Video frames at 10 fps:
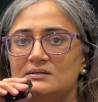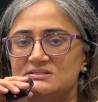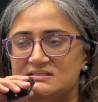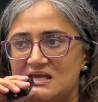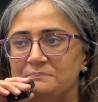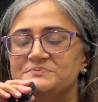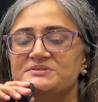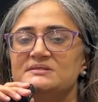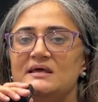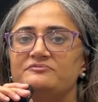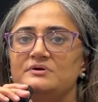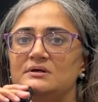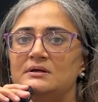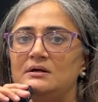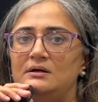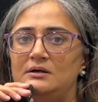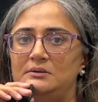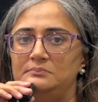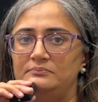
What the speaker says: steps that were